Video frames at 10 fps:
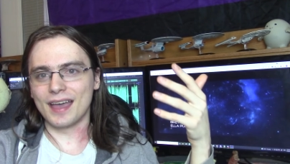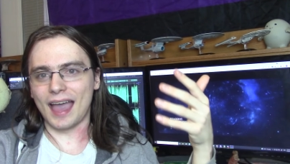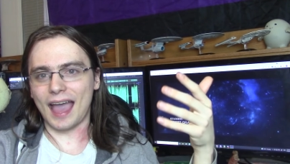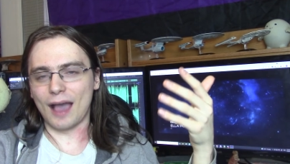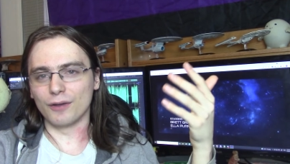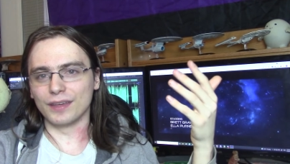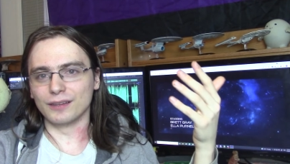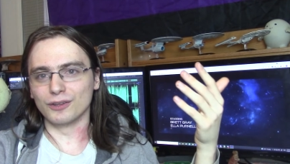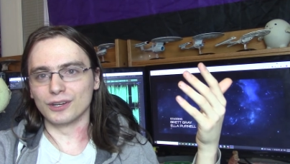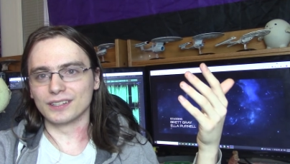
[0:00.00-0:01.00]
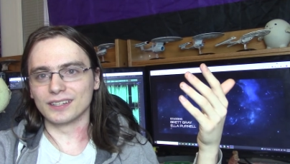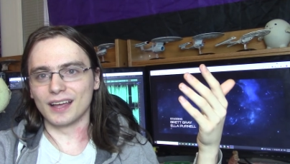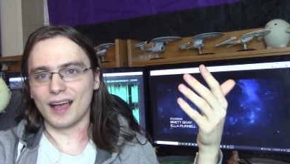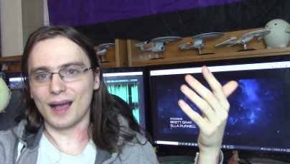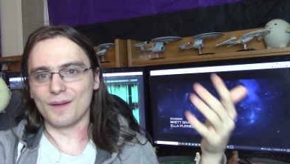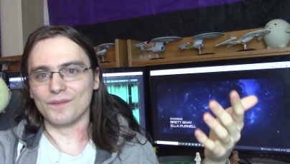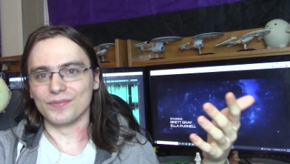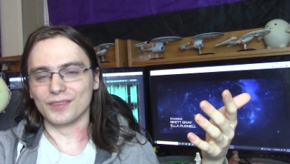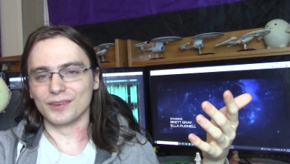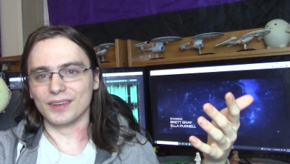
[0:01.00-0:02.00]
how they looked
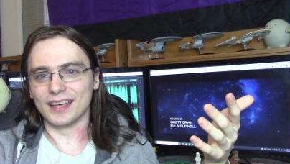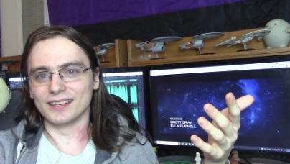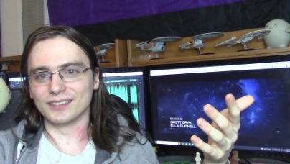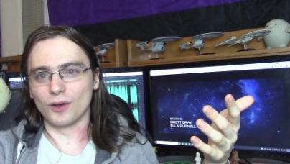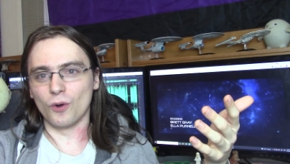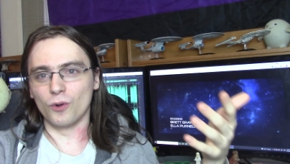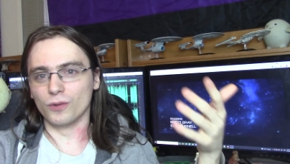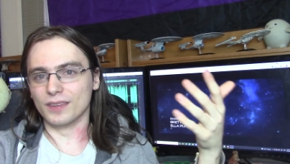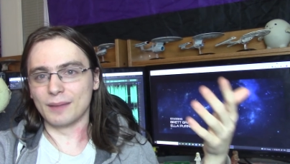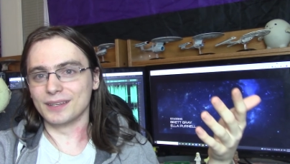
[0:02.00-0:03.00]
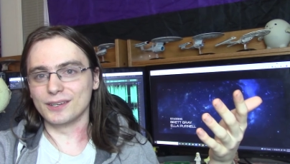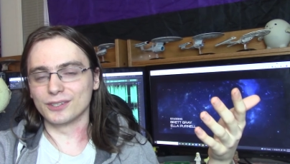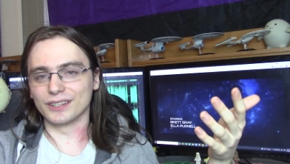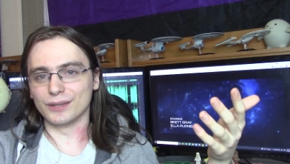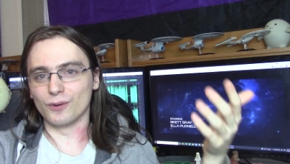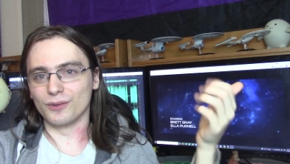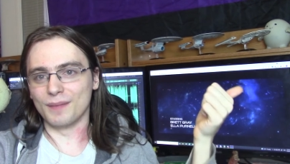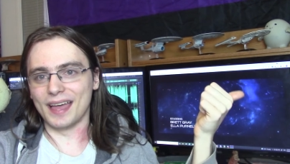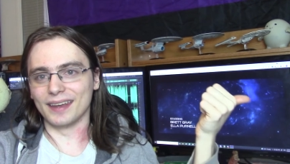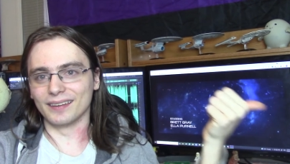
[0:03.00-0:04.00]
as old, usually old
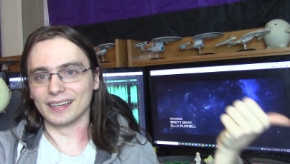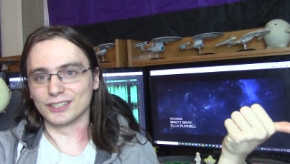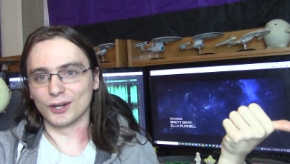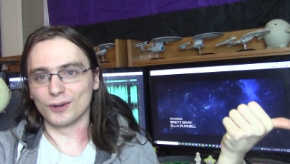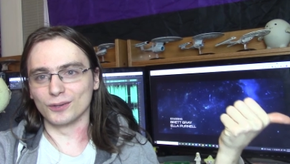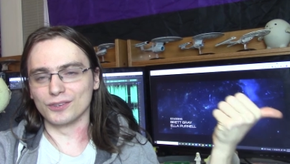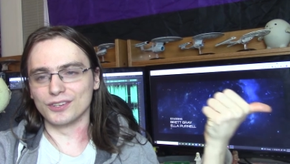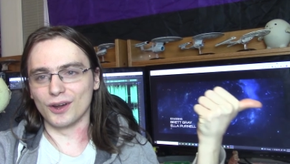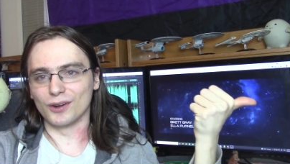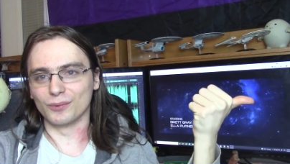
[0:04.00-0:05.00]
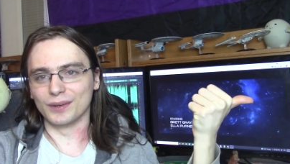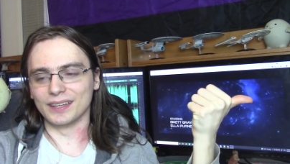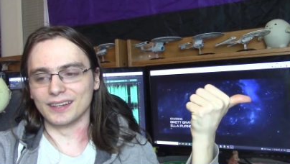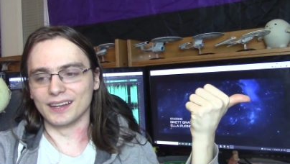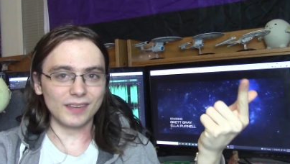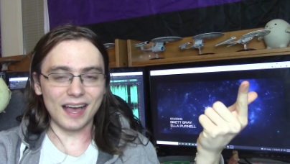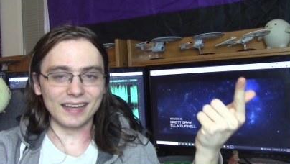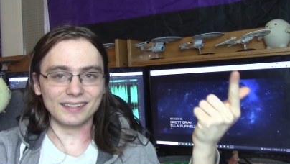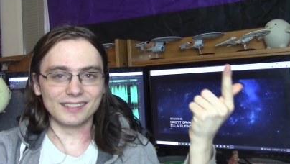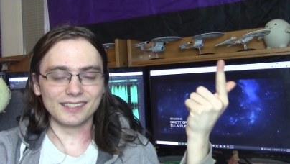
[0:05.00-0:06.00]
men, like Charles Darwin,
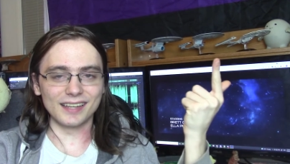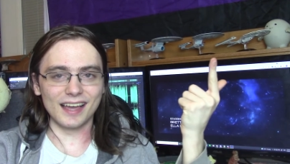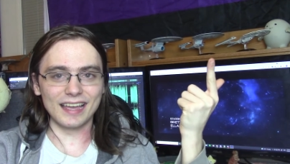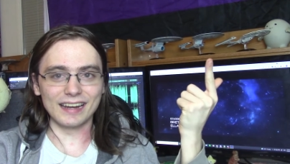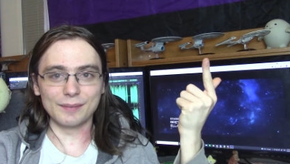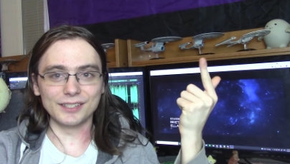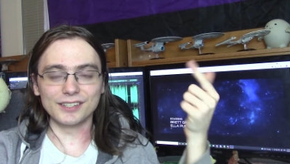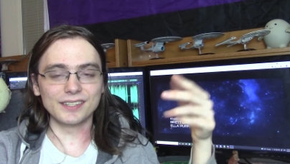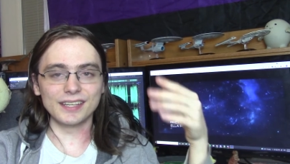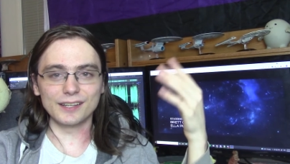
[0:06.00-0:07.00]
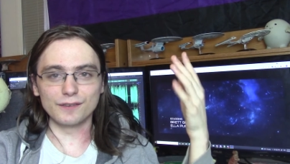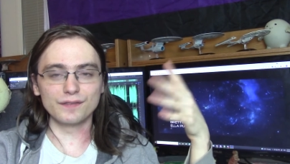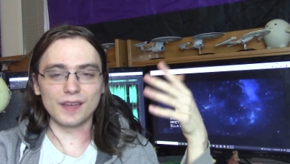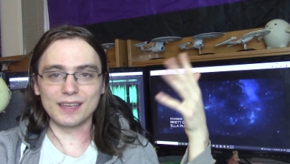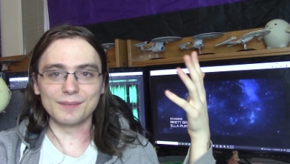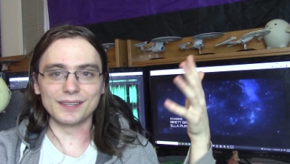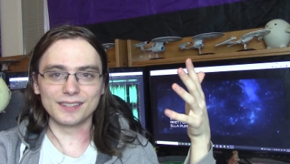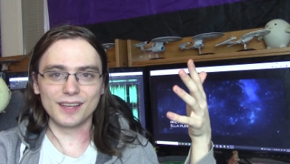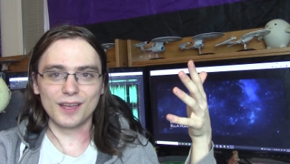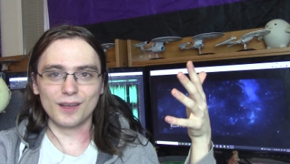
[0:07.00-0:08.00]
Einstein. Just think of
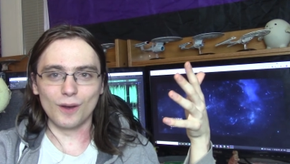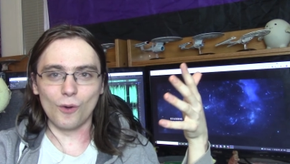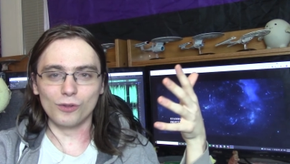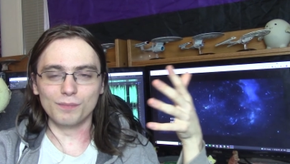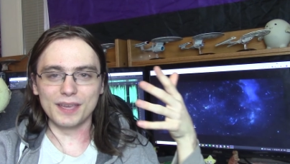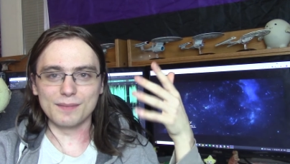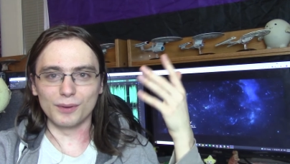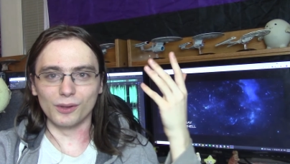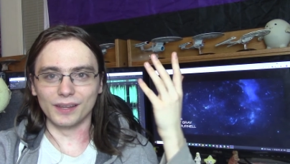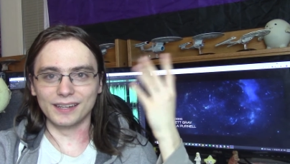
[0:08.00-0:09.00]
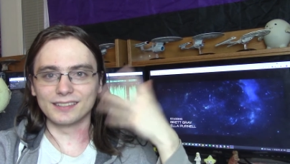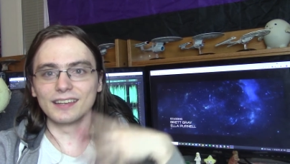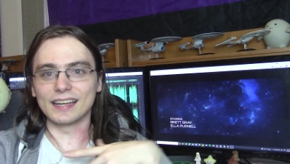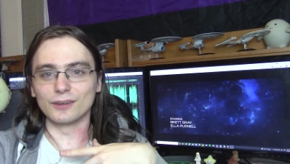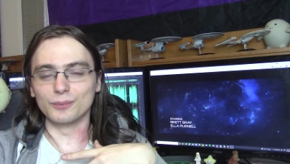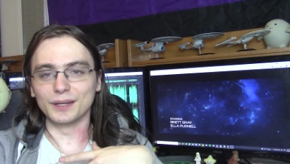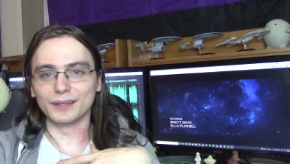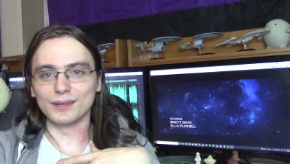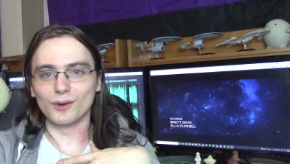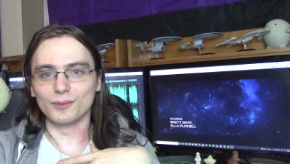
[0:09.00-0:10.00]
famous old people, and it's like a
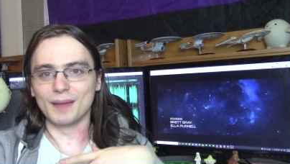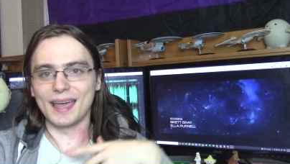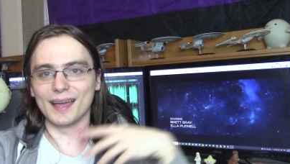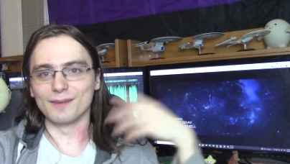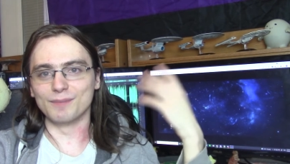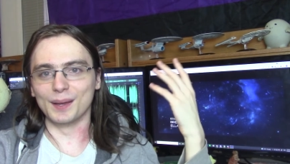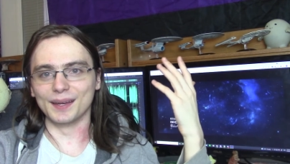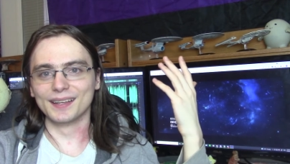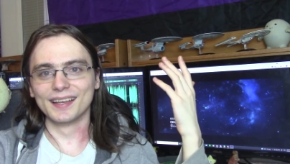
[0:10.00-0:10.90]
really old man, but,